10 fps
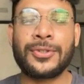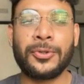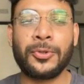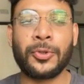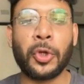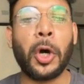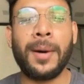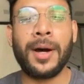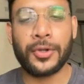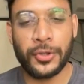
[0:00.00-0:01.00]
to know
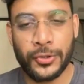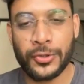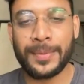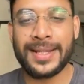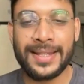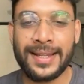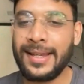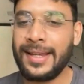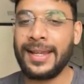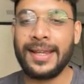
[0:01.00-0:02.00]
about you. So
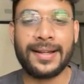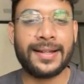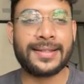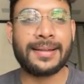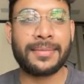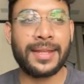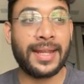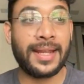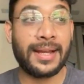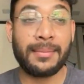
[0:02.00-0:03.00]
basically,
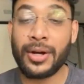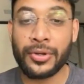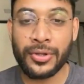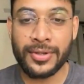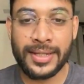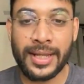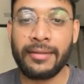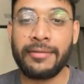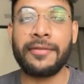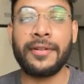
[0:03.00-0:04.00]
something about
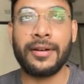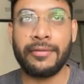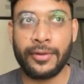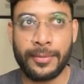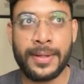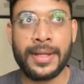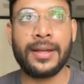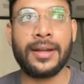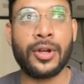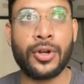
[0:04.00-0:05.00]
yourself would
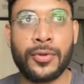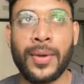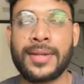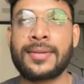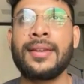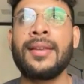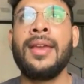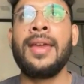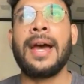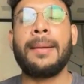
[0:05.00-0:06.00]
be a good question.
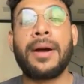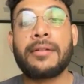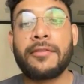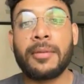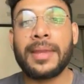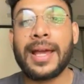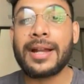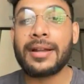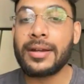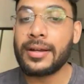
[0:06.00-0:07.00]
Apart from
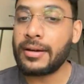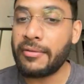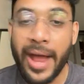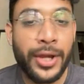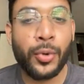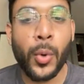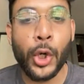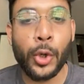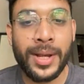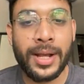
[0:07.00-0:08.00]
that, why you
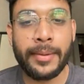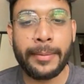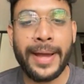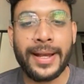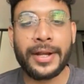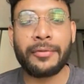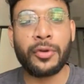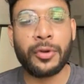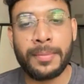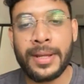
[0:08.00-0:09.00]
want to become a pilot
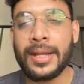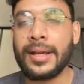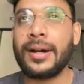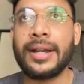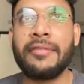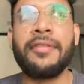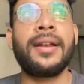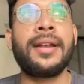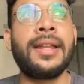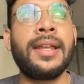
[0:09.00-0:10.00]
would be
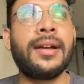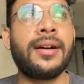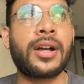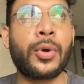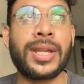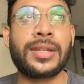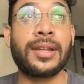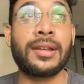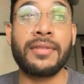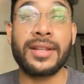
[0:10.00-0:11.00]
definitely a
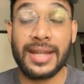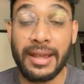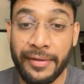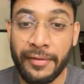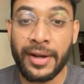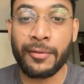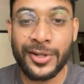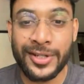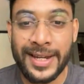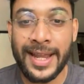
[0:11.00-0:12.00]
question which everyone
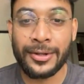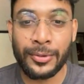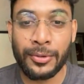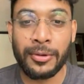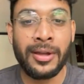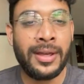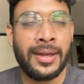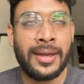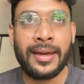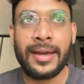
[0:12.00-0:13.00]
would like to know.
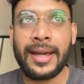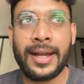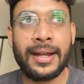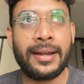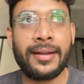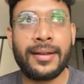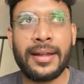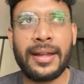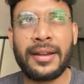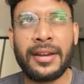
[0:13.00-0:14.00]
And
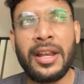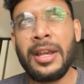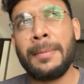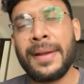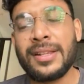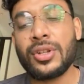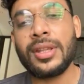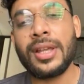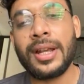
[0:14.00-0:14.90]
it really depends on the